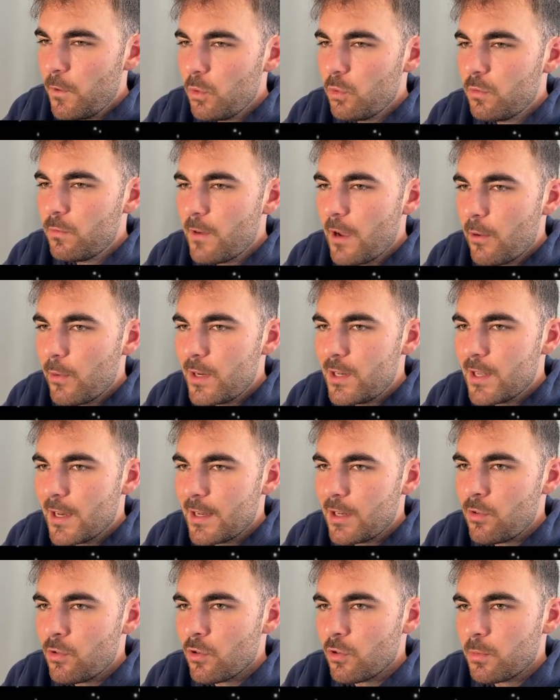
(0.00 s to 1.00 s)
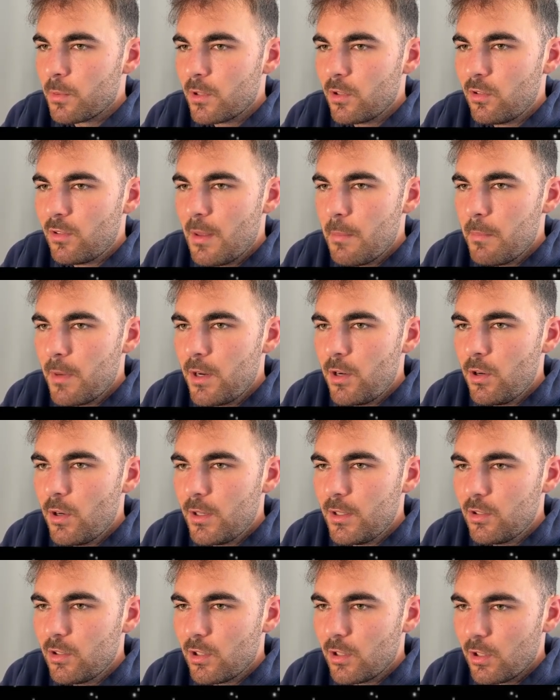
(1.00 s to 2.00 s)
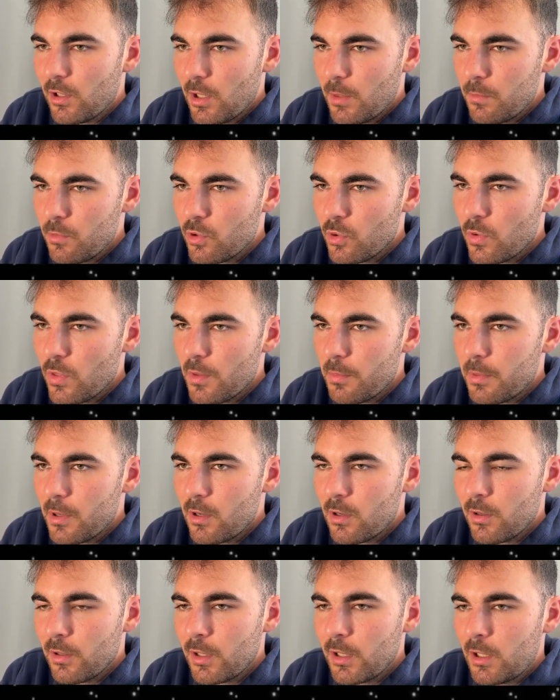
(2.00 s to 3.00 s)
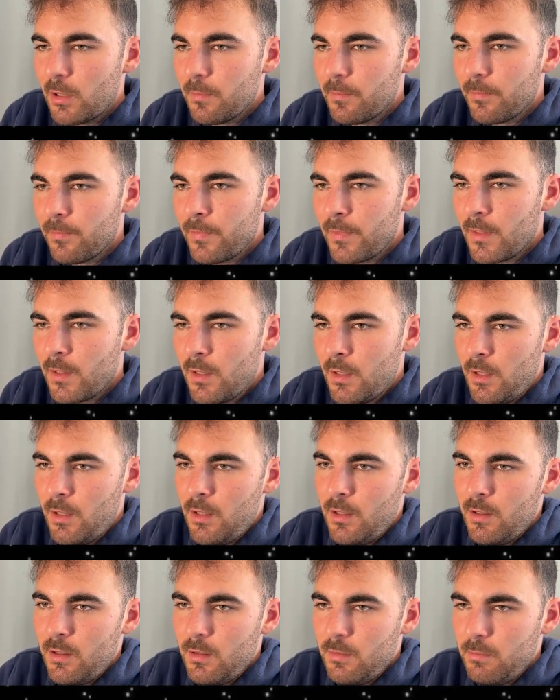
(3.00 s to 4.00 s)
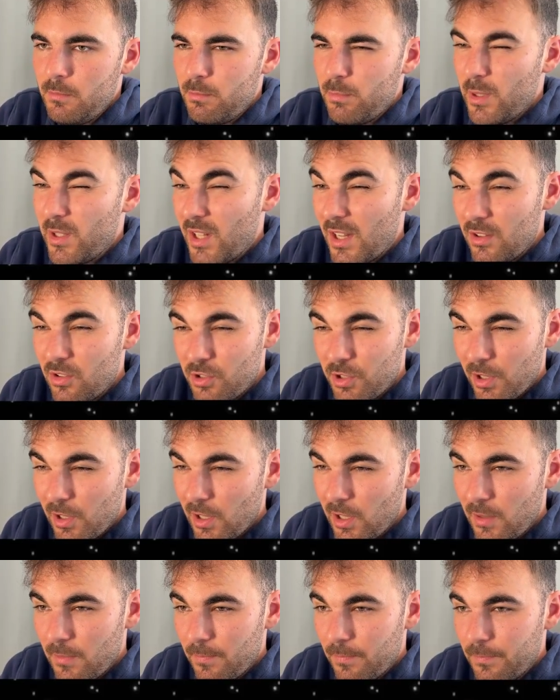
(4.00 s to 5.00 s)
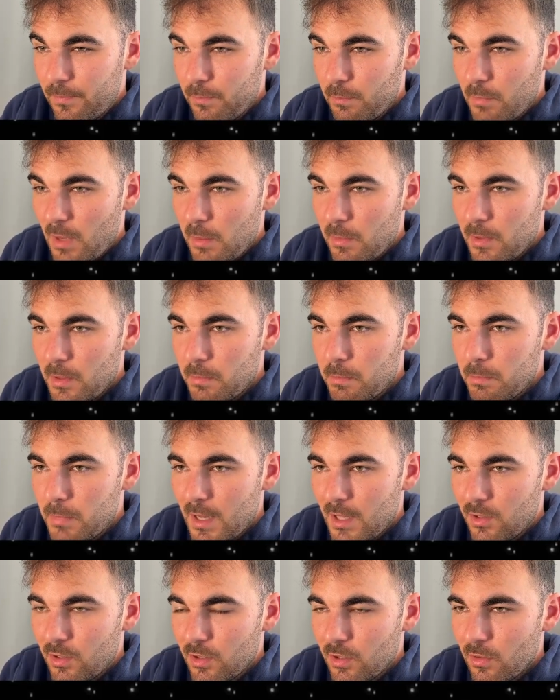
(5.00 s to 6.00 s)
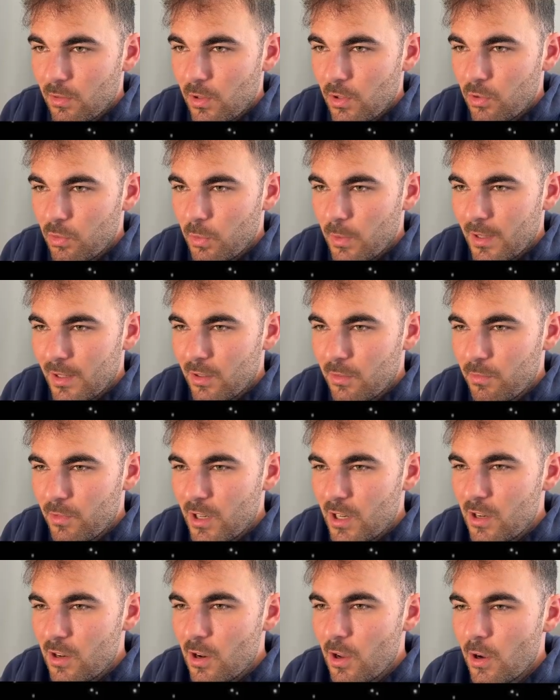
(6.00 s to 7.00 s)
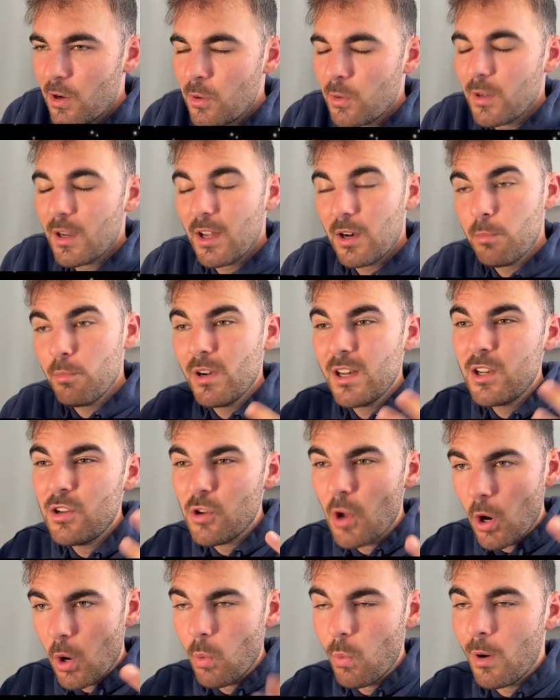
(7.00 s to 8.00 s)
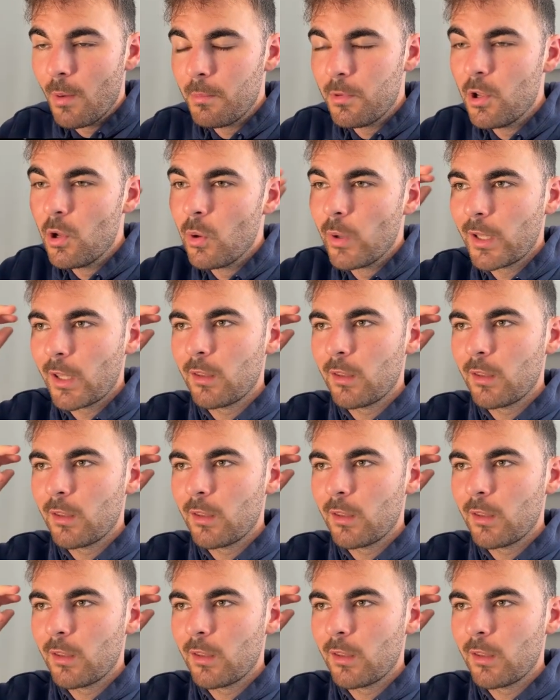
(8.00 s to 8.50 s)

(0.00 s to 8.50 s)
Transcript: very dangerous, because then my knight's going to come join the party. Potentially. Maybe better to go this way, I don't really know. I don't really know what I'm doing.